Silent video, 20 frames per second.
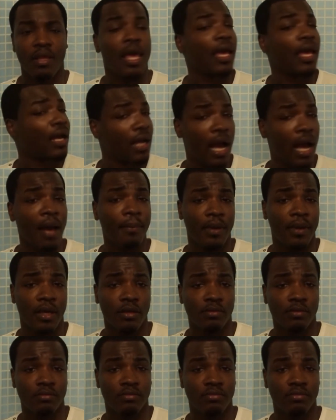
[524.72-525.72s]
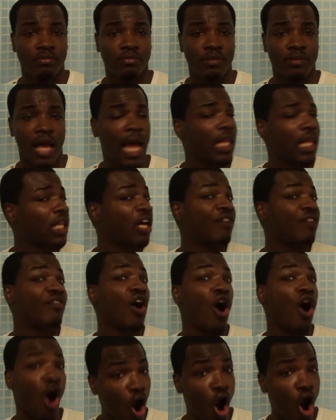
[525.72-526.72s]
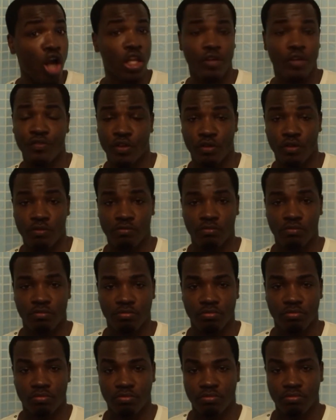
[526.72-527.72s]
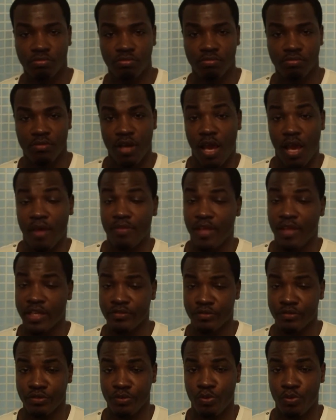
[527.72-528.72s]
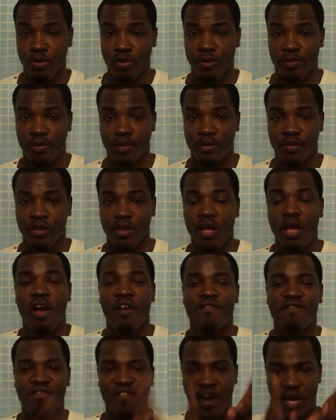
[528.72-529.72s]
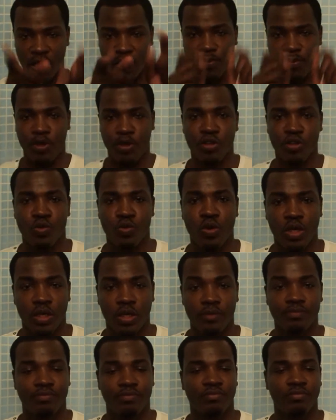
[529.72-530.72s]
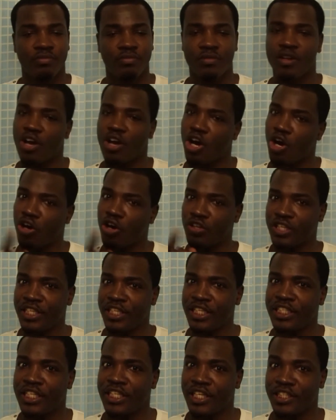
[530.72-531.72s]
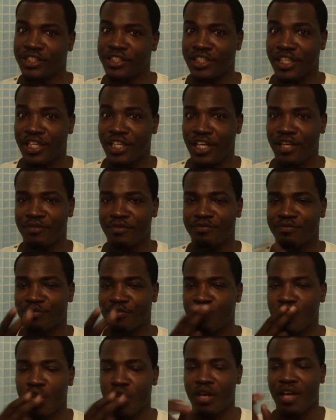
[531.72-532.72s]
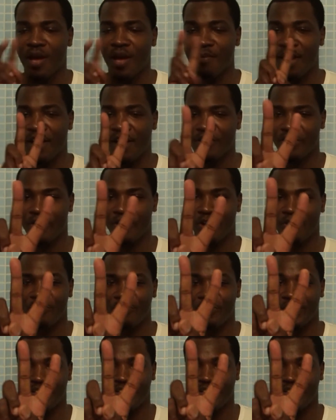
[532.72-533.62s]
And comment. I love all of you. And thanks for supporting me. Follow me on Twitter. All the details to come. I'm out, y'all.